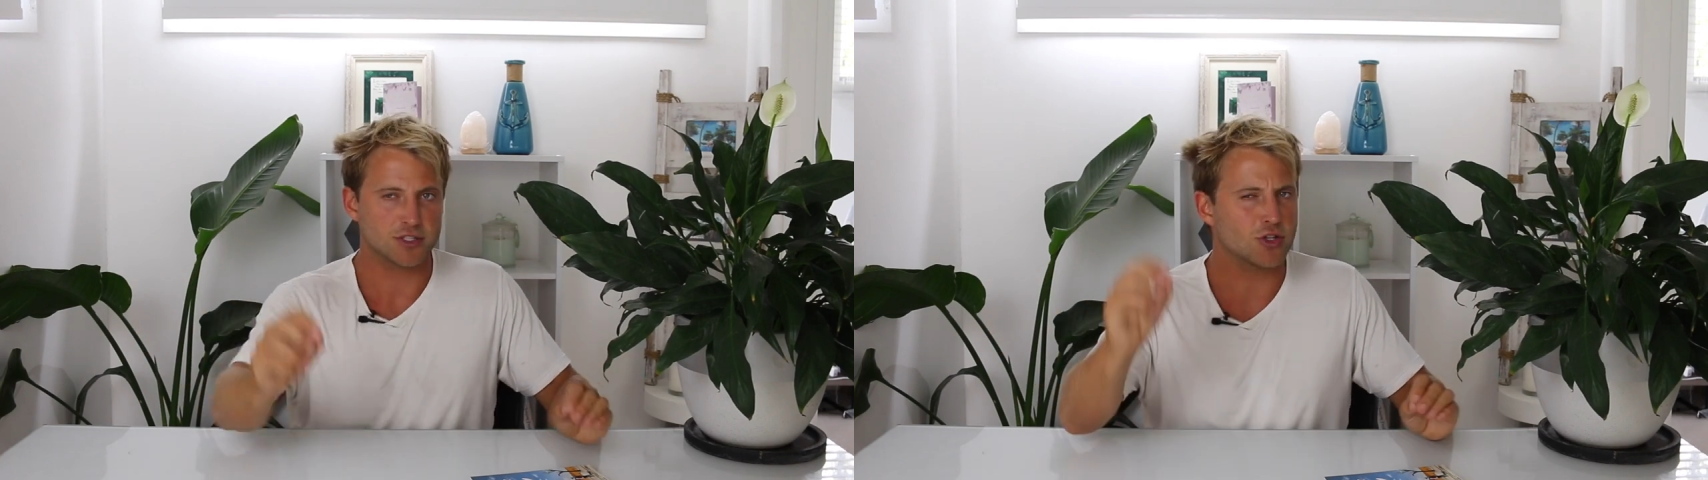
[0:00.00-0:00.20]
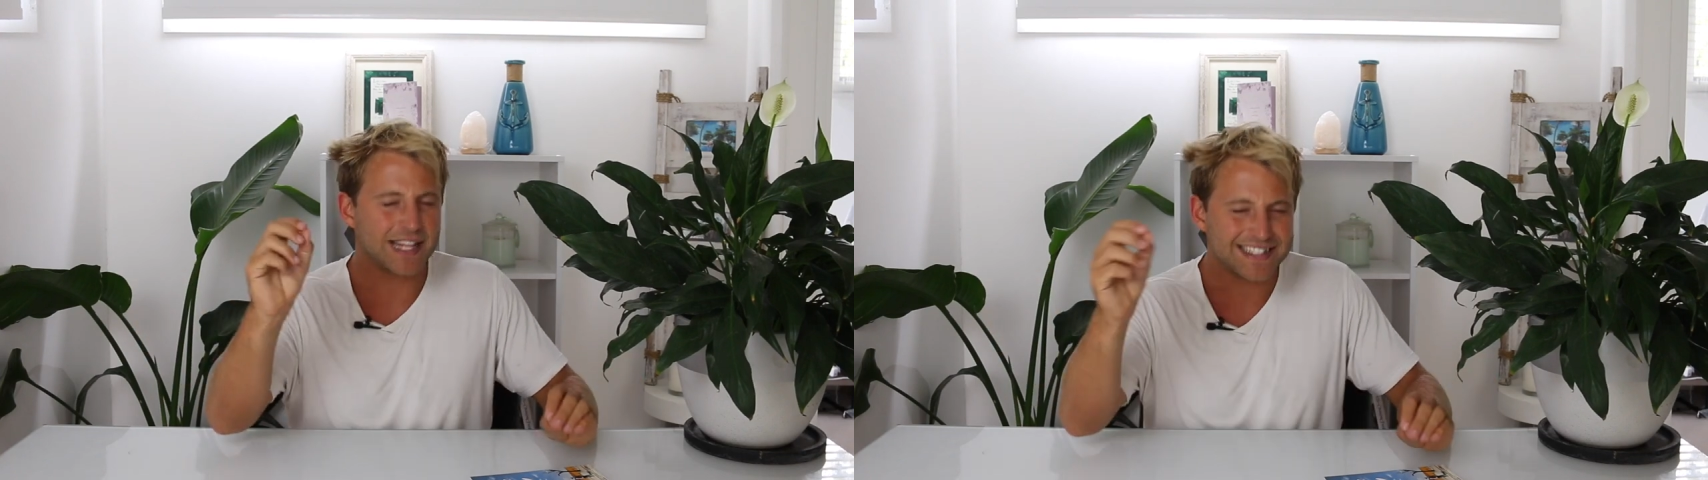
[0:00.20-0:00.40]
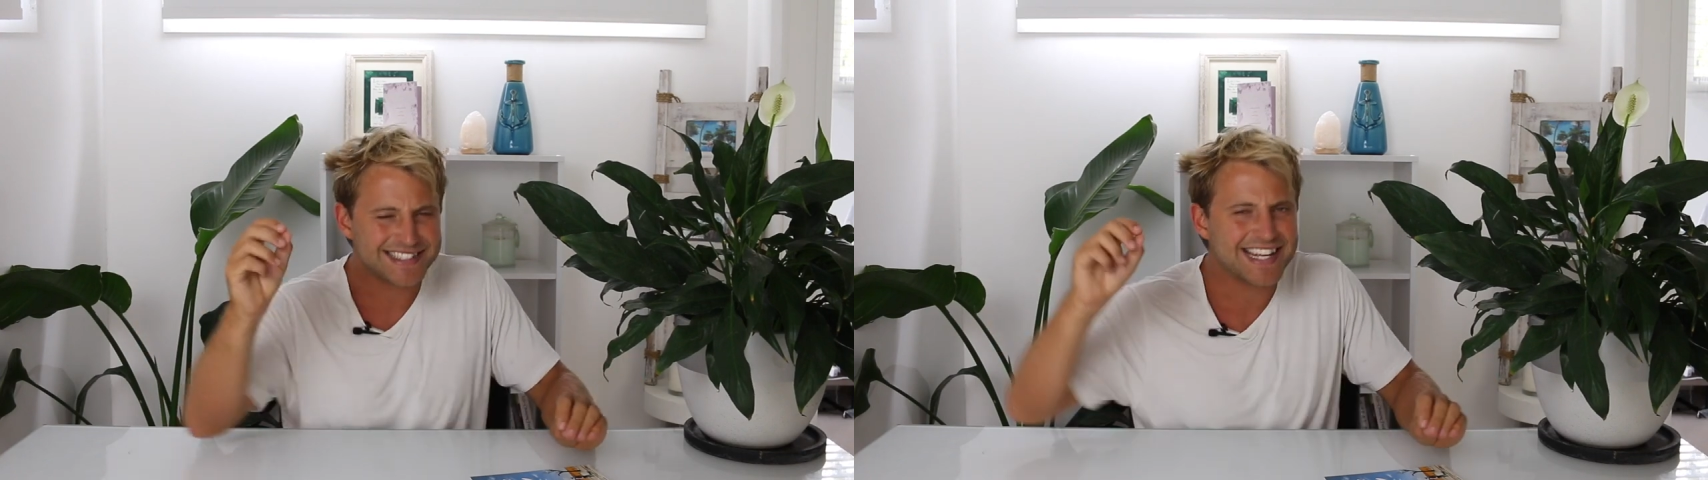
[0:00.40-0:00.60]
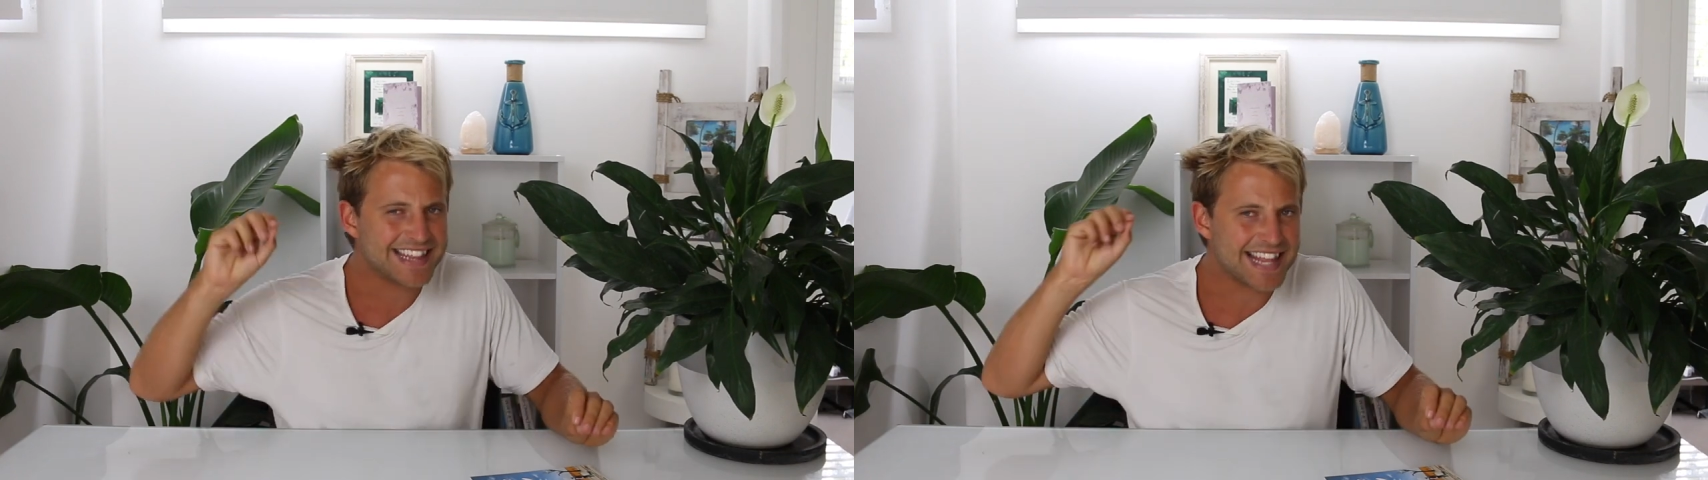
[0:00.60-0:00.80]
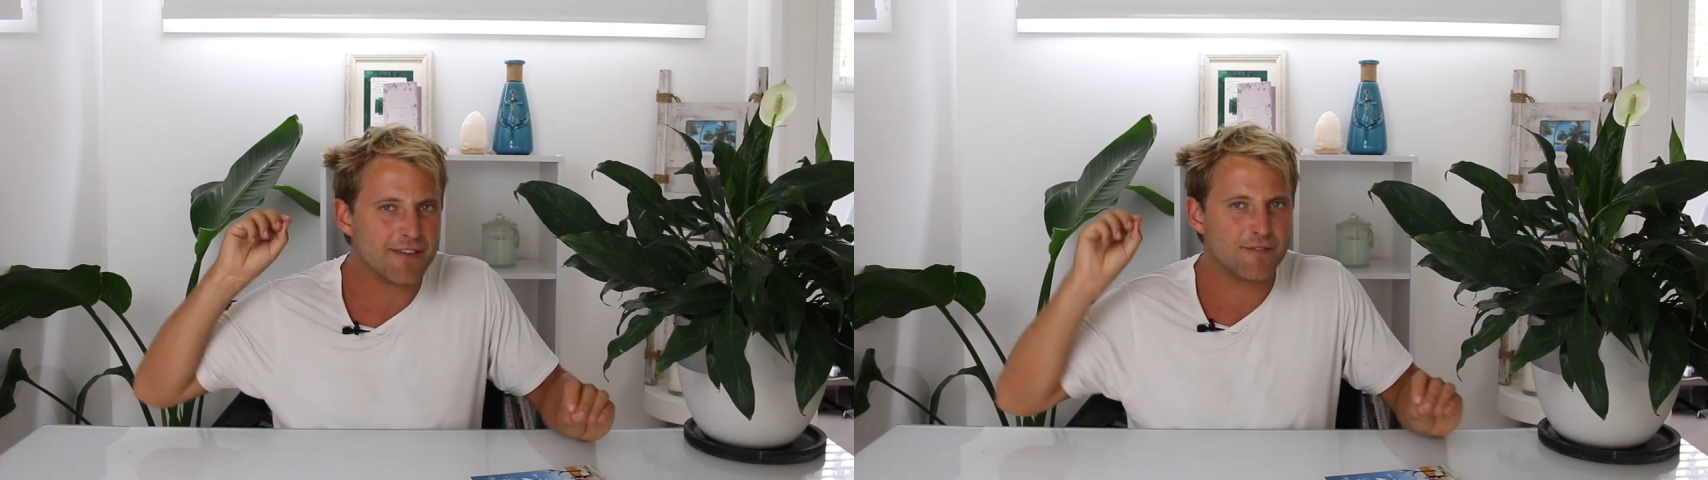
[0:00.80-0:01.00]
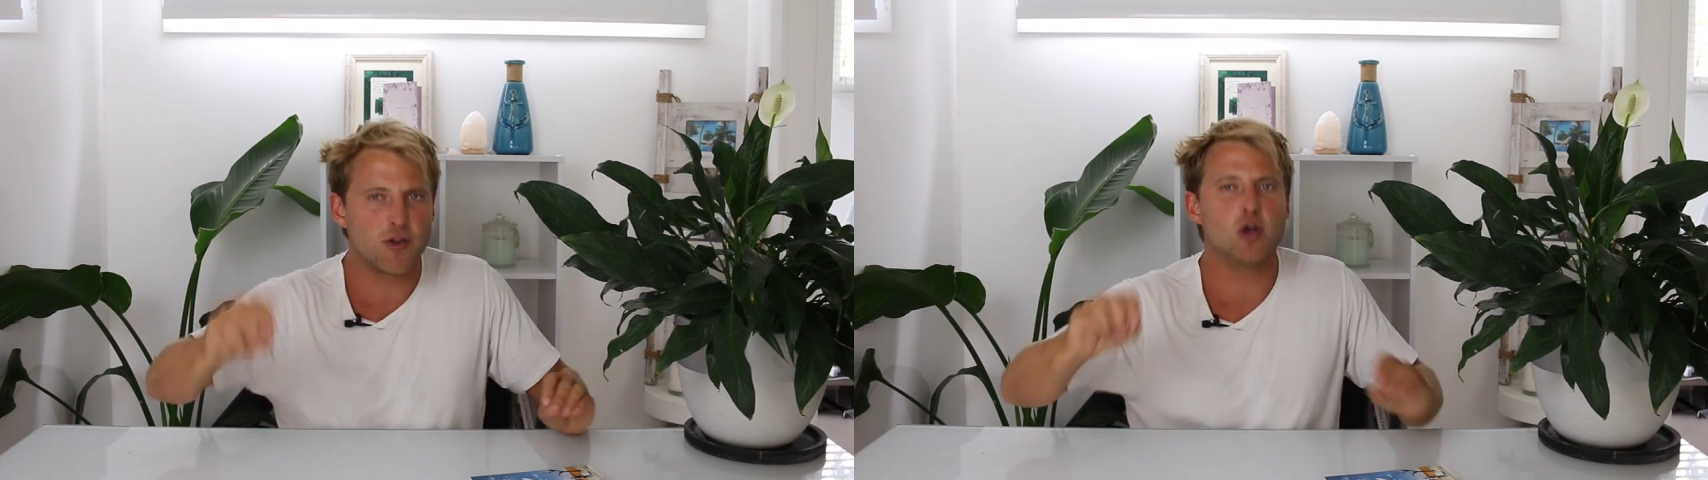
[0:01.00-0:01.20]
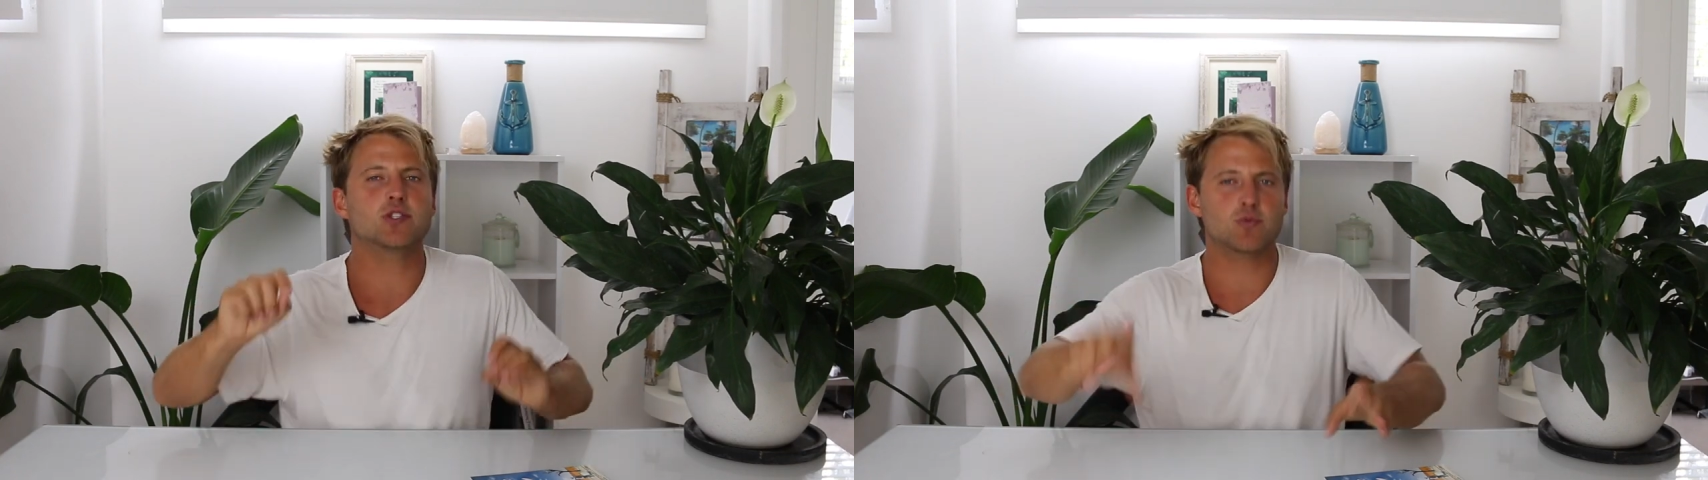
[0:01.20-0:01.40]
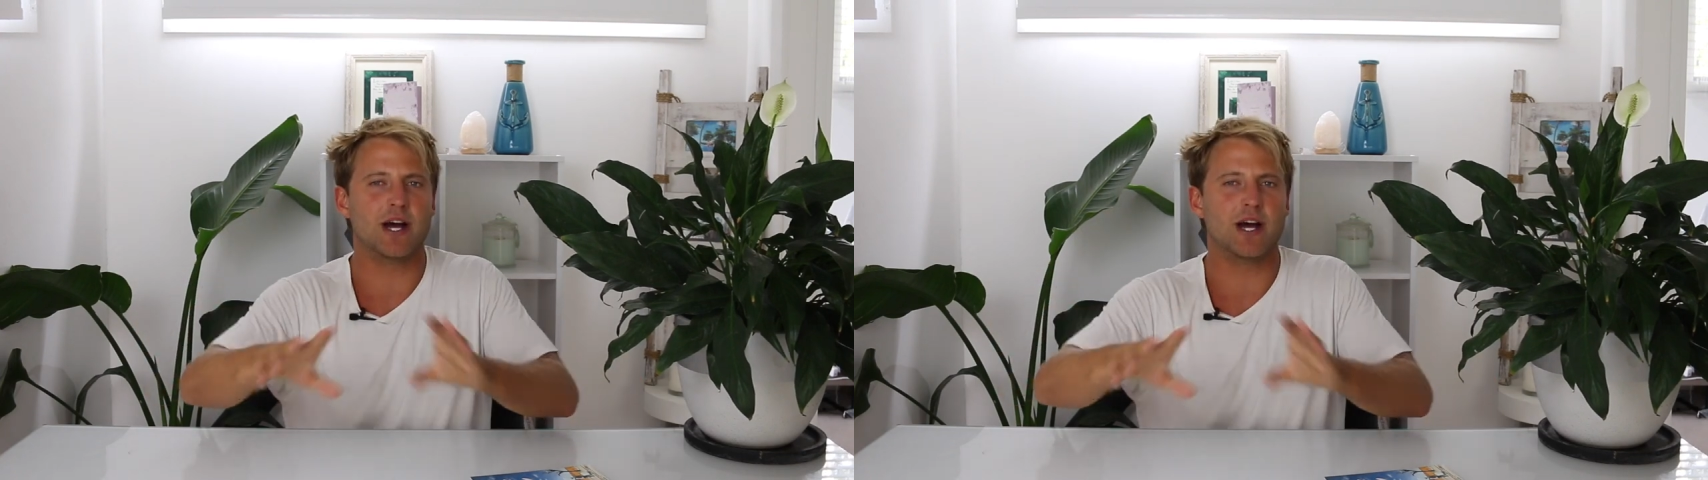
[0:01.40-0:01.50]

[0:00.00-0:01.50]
So let's get that first